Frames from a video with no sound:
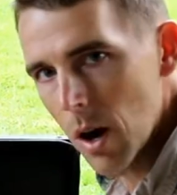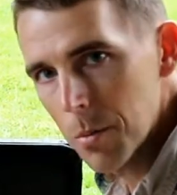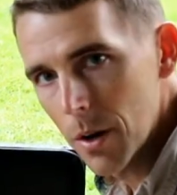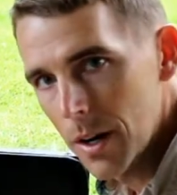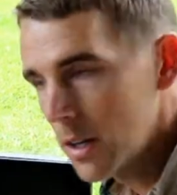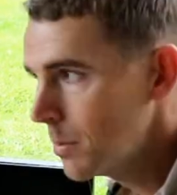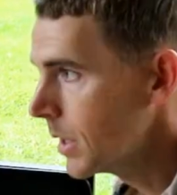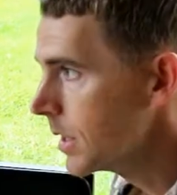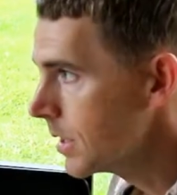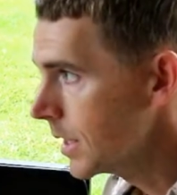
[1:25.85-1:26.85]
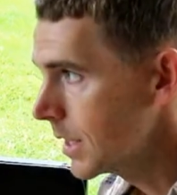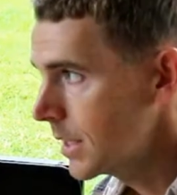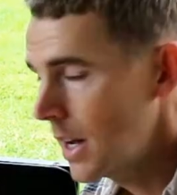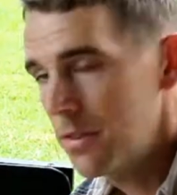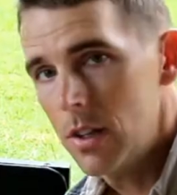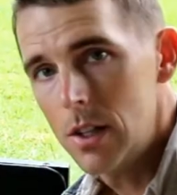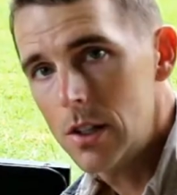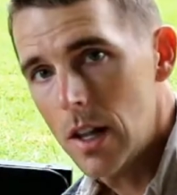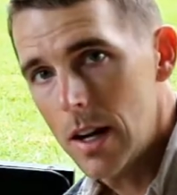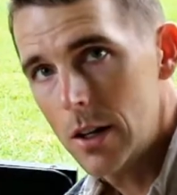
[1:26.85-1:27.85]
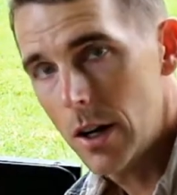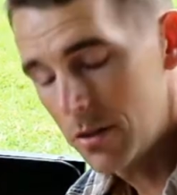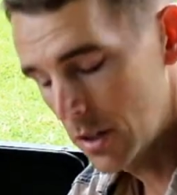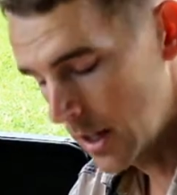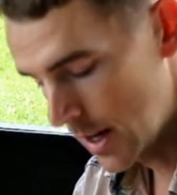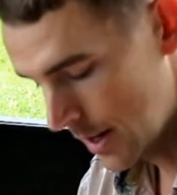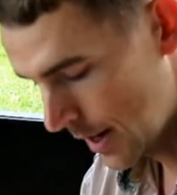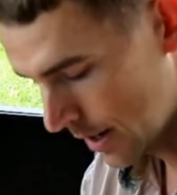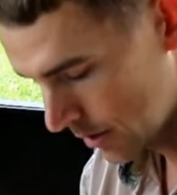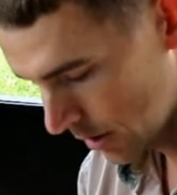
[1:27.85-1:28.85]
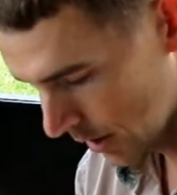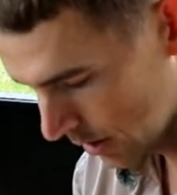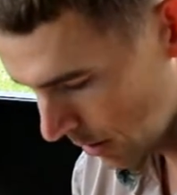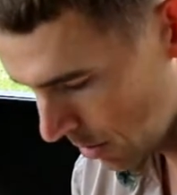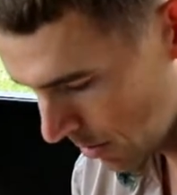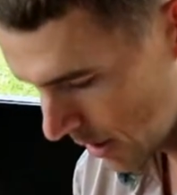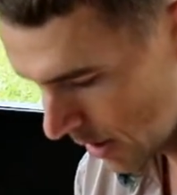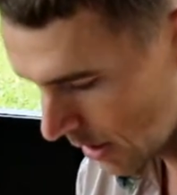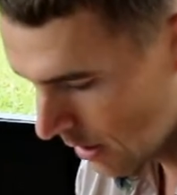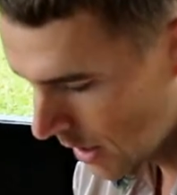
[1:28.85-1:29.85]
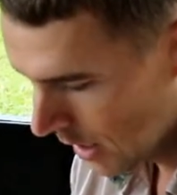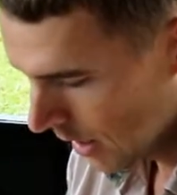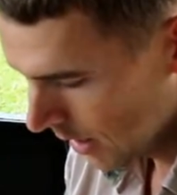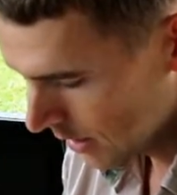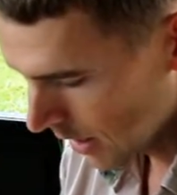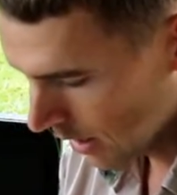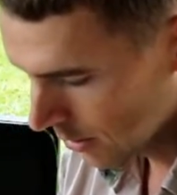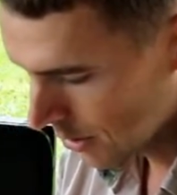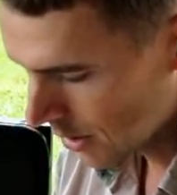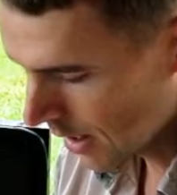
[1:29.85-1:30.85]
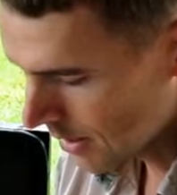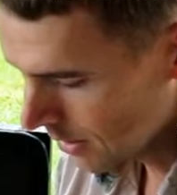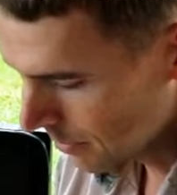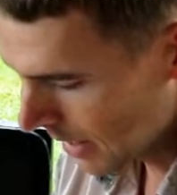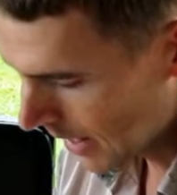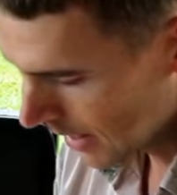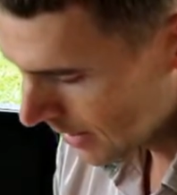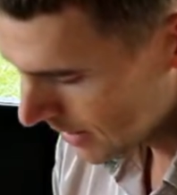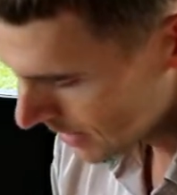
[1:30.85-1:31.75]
cooperating, but definitely slacked off a lot now. So let's see what we can do. It's got a little striker on the back.